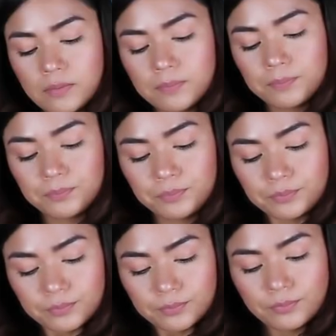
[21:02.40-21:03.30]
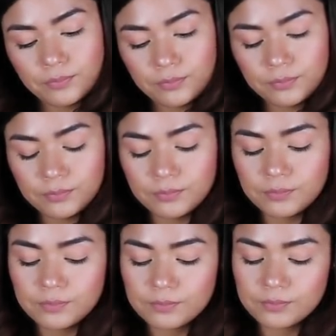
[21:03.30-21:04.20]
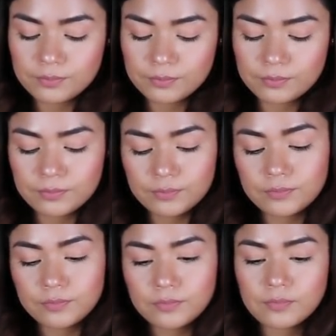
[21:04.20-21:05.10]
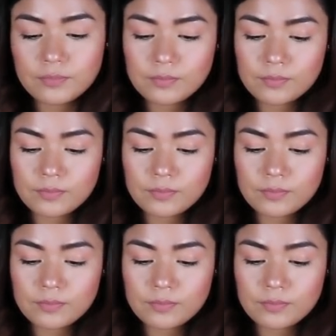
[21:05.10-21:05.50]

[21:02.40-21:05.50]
Nobody speaks.